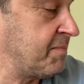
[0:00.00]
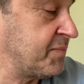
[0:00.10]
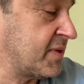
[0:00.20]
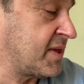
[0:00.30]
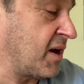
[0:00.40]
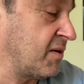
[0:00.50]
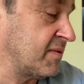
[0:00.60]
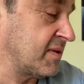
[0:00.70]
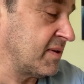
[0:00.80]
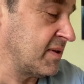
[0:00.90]
So
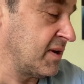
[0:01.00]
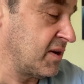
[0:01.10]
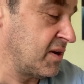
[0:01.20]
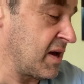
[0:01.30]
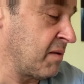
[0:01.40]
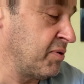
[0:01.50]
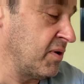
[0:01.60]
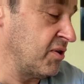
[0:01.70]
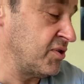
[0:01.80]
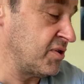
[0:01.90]
I'll put
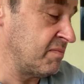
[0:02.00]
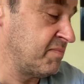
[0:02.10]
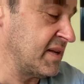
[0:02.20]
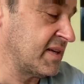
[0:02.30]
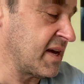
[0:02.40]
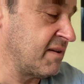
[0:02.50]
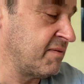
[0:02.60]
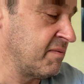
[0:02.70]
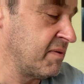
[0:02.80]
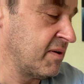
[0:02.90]
London, but it's kind of
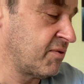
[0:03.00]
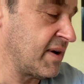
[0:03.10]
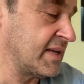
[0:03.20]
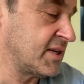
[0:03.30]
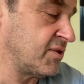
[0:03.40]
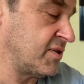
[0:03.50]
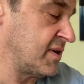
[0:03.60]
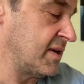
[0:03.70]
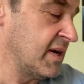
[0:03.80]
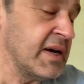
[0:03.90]
Greater London.